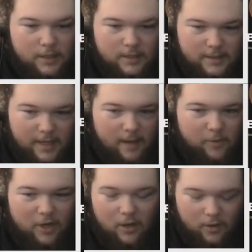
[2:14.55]
you know what I'm saying,
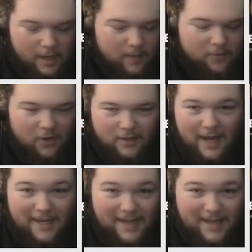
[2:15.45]
I'm gonna go ahead and put on that